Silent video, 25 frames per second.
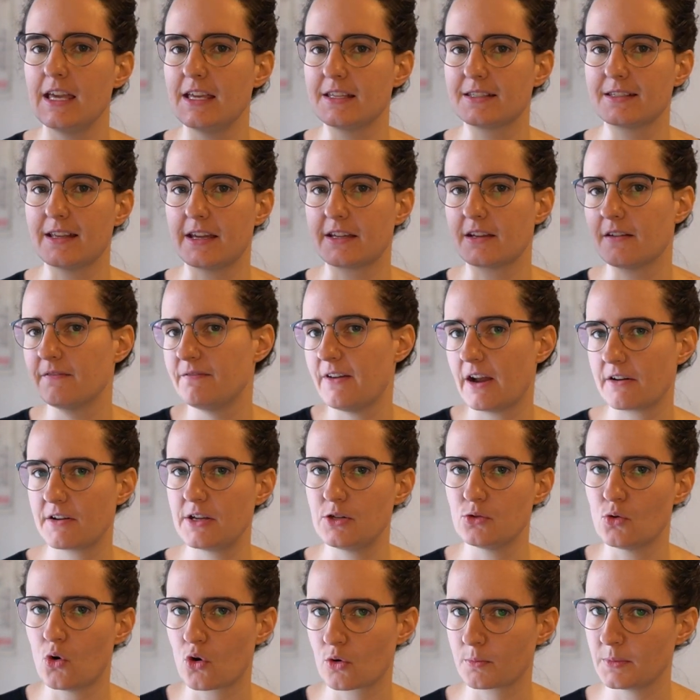is like a
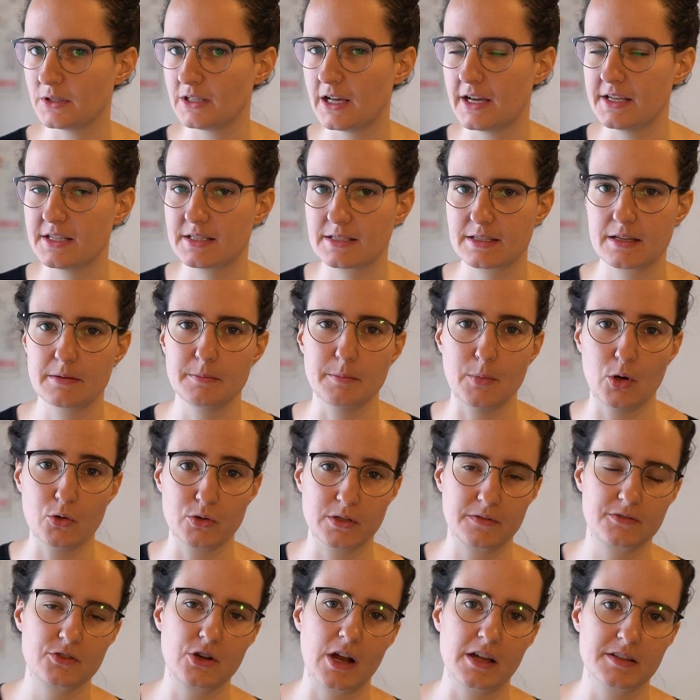very normalized
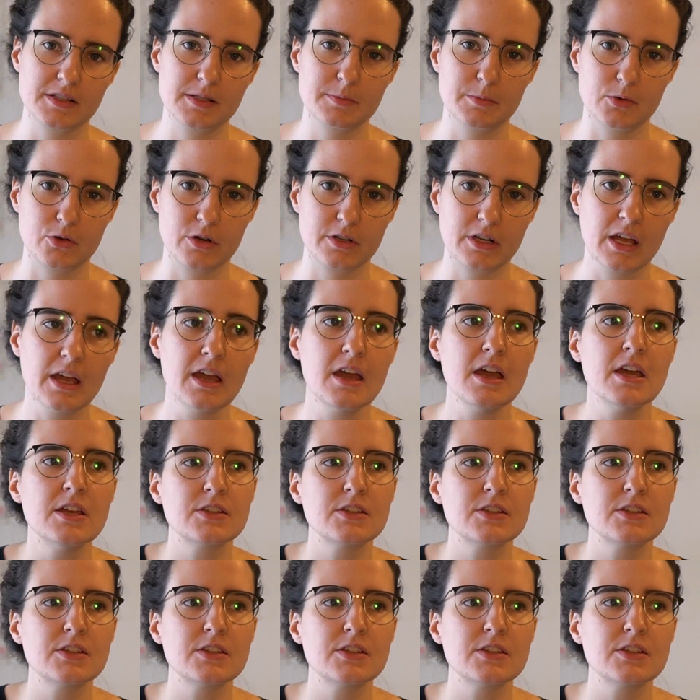mode of transport.